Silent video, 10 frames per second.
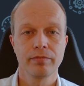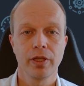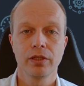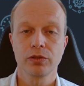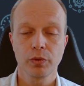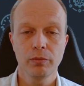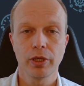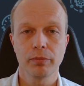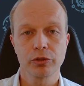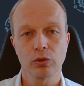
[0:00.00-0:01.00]

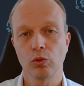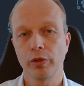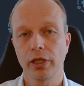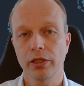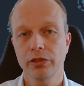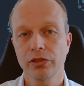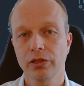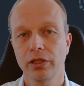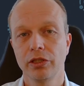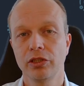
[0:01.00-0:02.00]
Streamlabs OBS
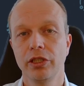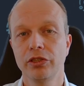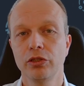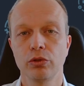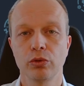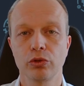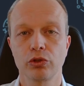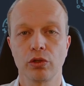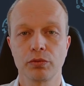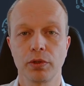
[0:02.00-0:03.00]
is an easy-to-use
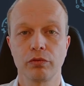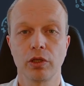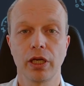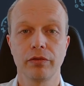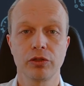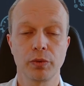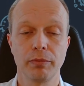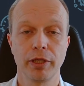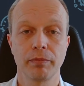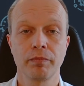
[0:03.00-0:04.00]
software for live
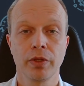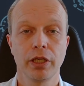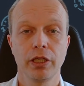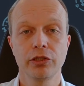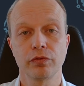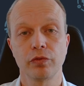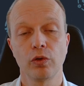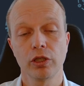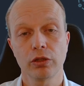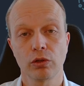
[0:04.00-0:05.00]
streaming. It is a
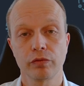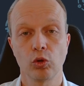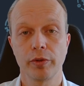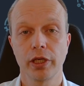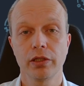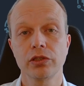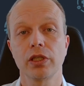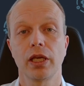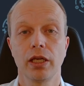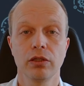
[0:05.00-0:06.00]
fork of OBS
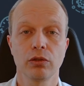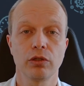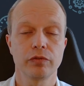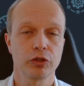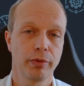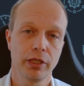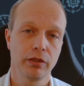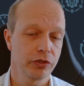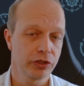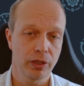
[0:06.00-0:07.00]
and offers many of
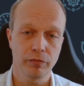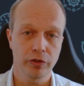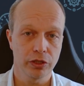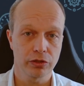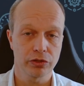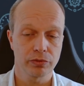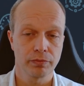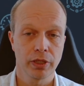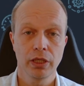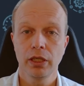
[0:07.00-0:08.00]
the same features.
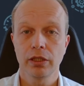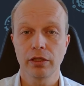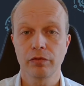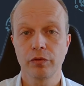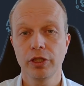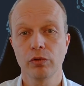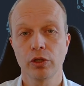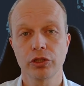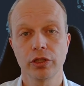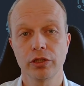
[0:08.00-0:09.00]
Their free
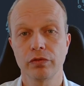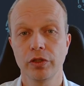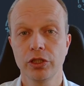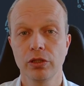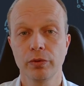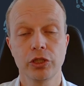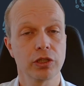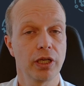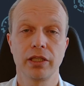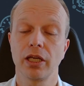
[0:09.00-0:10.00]
version is feature-rich
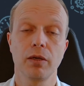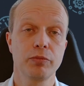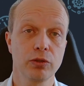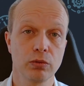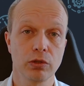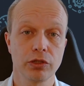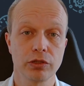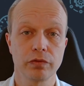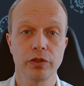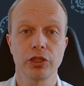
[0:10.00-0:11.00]
and absolutely
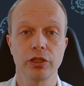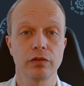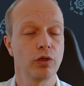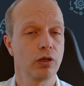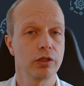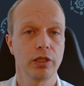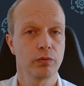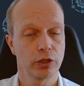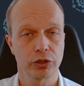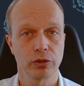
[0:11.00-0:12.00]
sufficient for online
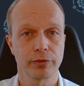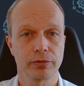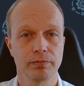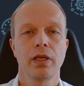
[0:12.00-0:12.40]
workshops.